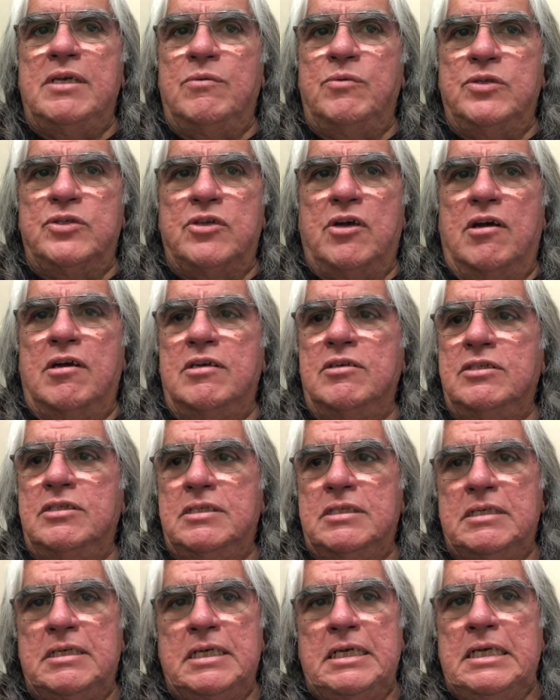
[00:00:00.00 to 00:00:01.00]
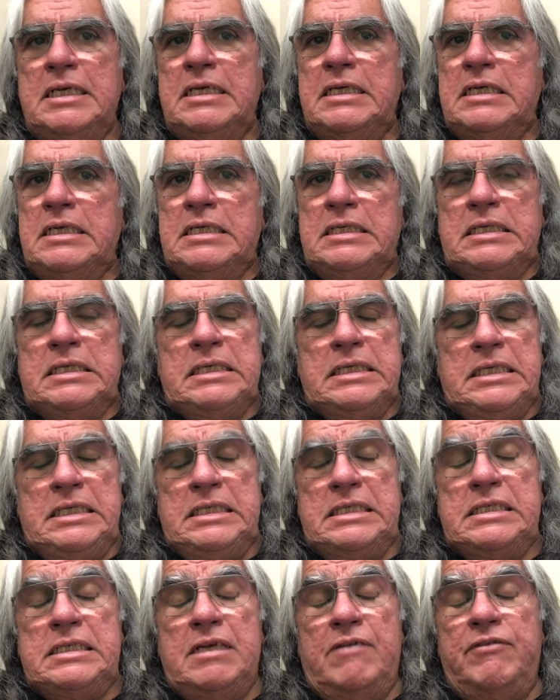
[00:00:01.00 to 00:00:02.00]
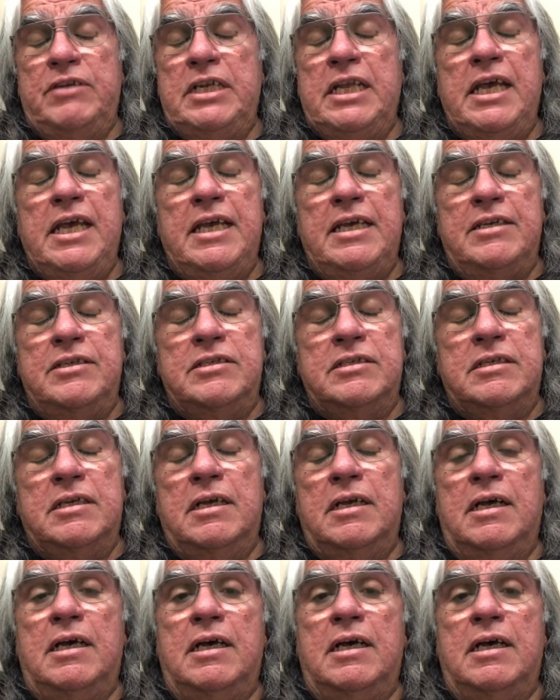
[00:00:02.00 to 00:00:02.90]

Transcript: It was ours in 7 days.